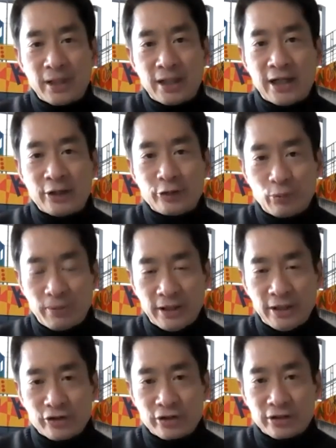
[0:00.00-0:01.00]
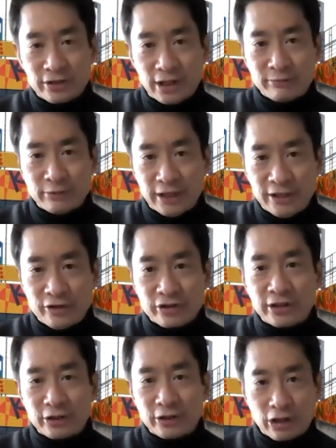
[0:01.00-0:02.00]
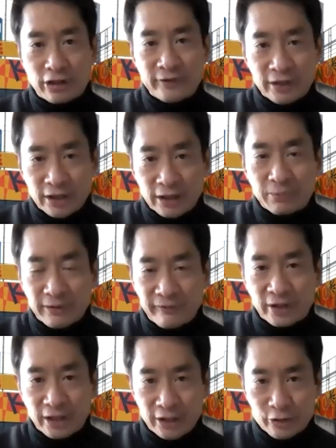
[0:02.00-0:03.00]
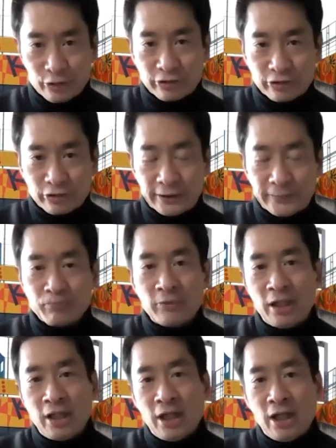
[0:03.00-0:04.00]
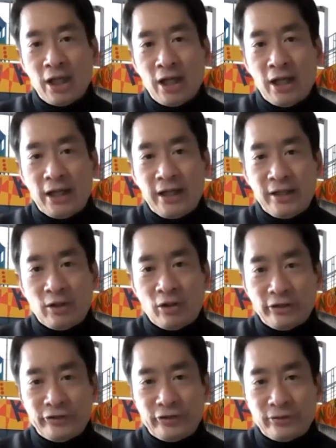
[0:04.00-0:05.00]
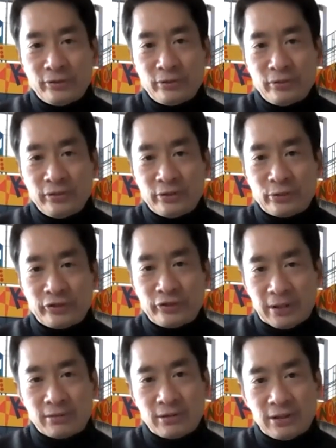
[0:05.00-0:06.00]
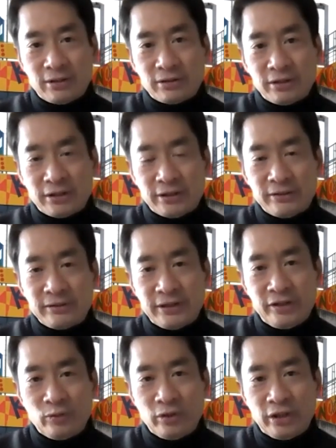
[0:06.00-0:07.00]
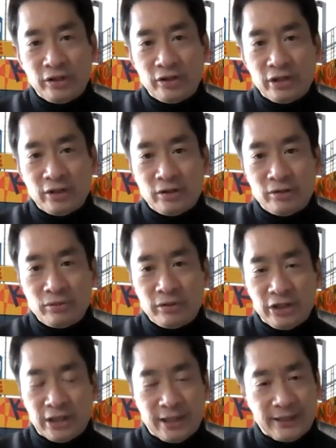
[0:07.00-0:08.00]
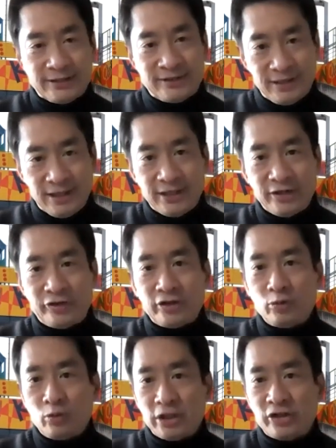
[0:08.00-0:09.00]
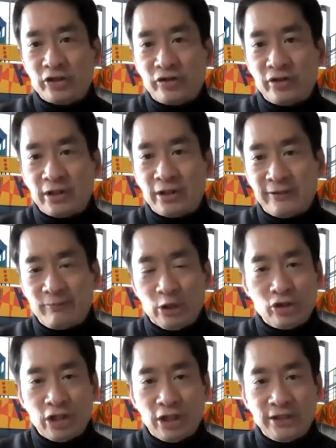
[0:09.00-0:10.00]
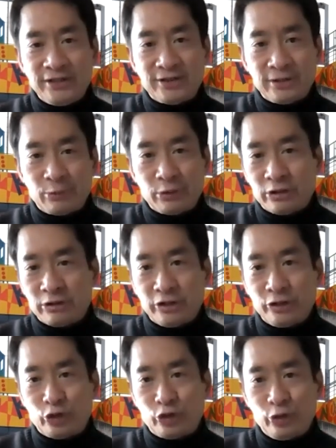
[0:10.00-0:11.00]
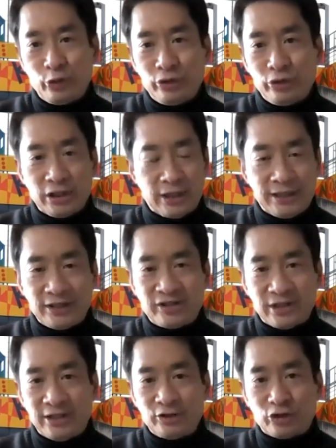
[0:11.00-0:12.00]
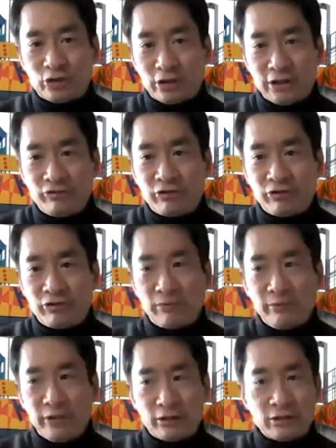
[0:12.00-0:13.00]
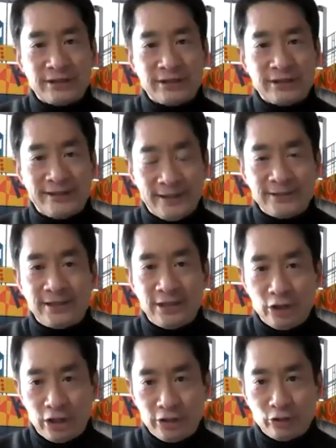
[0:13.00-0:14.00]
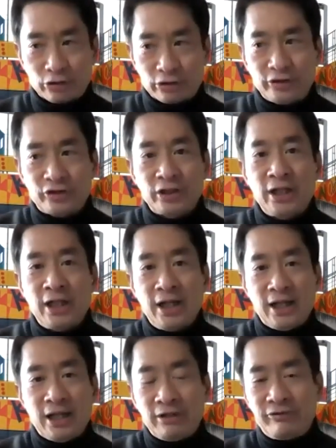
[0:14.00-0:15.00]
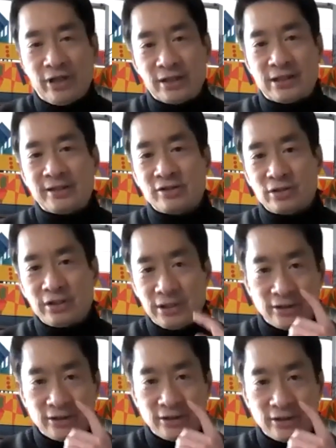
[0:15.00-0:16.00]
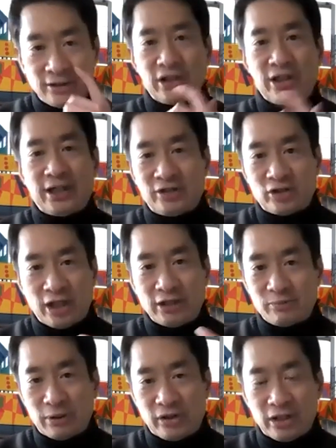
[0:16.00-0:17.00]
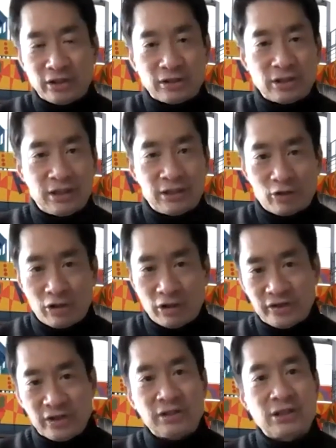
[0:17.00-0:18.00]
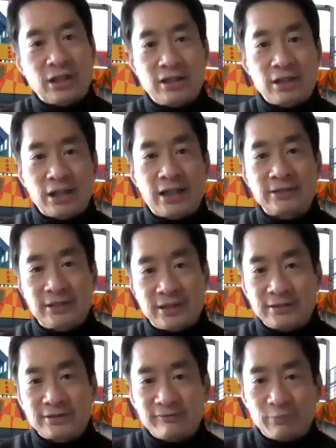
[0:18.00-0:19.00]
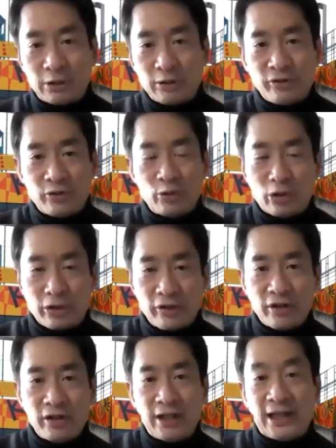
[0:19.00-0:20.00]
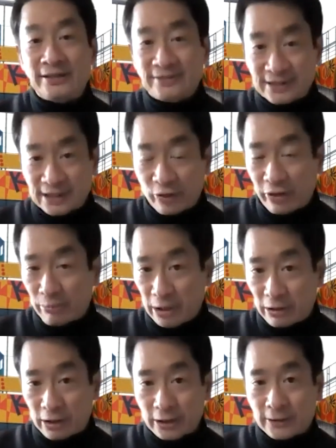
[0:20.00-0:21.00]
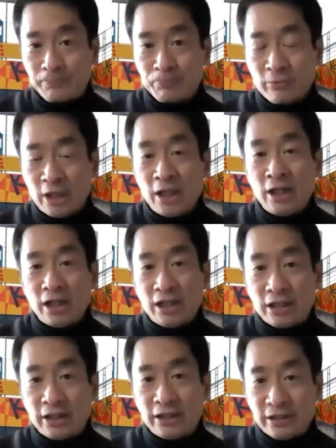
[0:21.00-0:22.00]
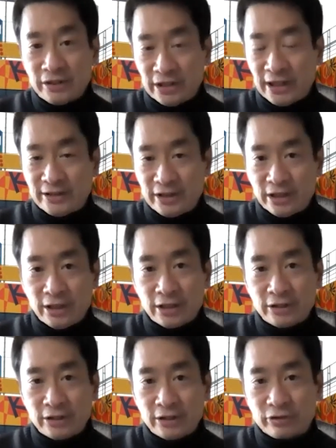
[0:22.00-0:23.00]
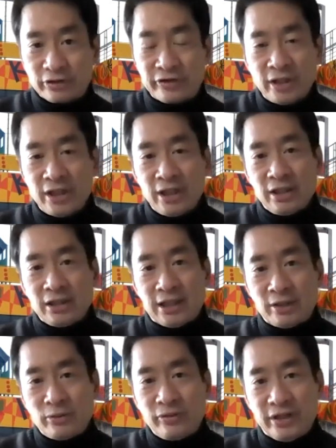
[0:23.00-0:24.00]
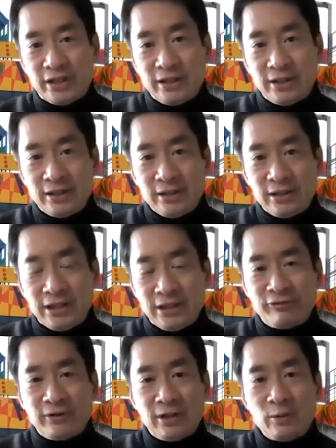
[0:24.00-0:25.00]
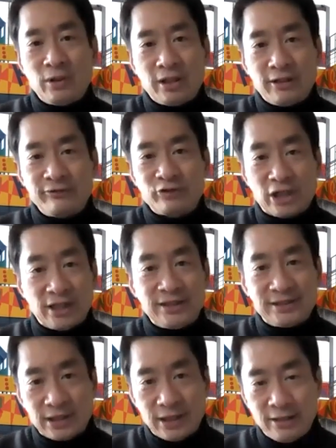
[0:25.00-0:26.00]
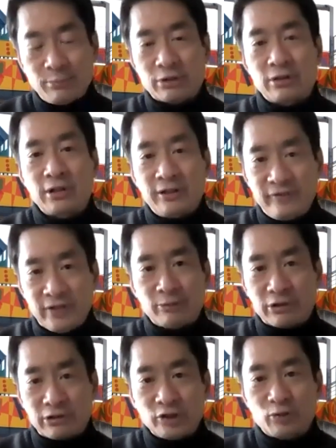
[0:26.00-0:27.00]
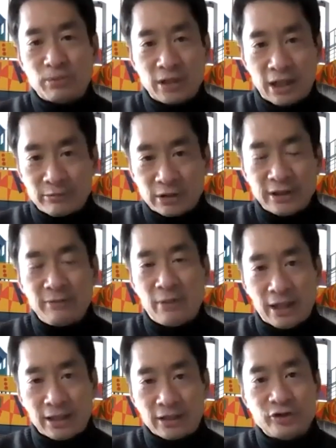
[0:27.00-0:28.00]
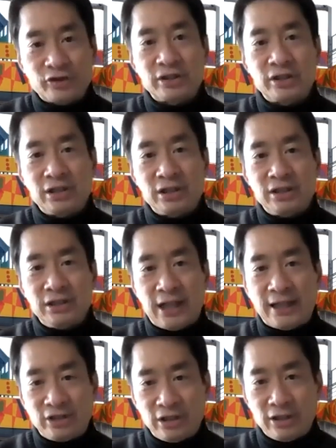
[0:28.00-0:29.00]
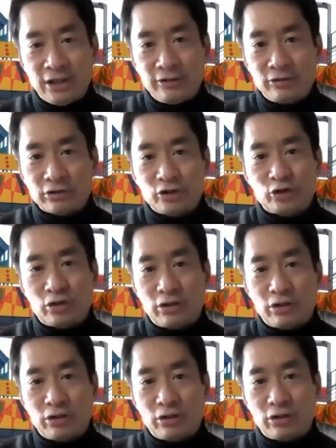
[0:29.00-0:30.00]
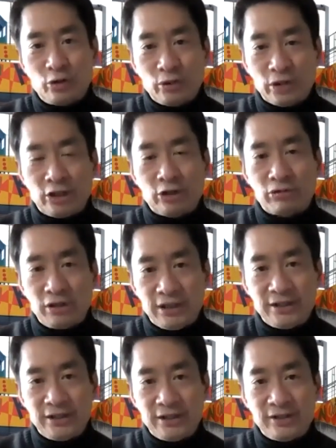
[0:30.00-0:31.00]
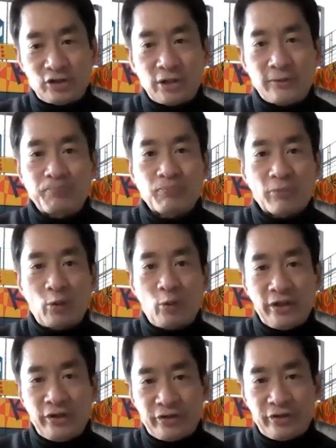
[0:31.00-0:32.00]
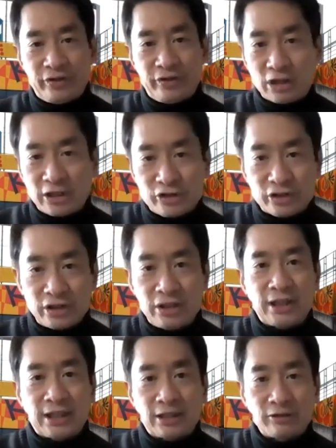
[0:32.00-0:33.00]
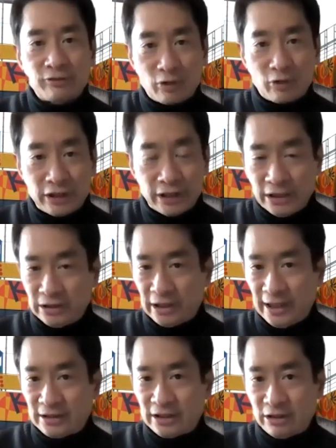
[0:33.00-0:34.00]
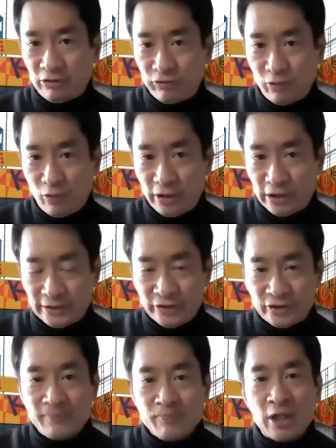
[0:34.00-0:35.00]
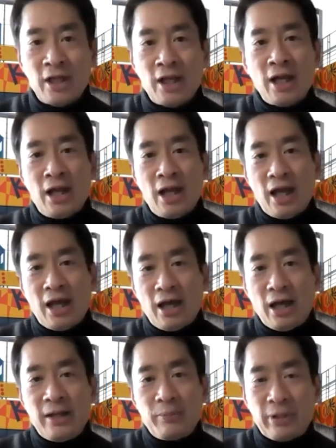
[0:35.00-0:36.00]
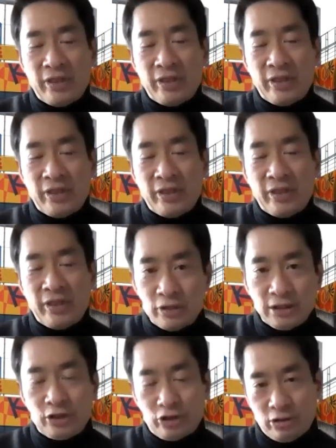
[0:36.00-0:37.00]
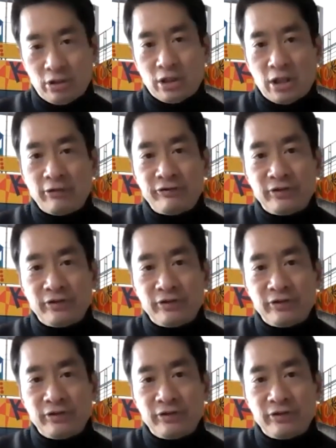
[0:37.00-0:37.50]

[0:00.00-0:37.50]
occupation and domination and carving up of the country. It also, there was a parallel in the United States, in which there have been Chinese immigrants to the United States starting from the early 1800s. And in fact, actually, not just the United States, but the entire, across the entire continents of both North and South America in the 1800s. Now, the inflow of Chinese labor of the immigrants, predominantly males, in the 1800s started to increase with the gold rush in California in the 1840s. But then it really took off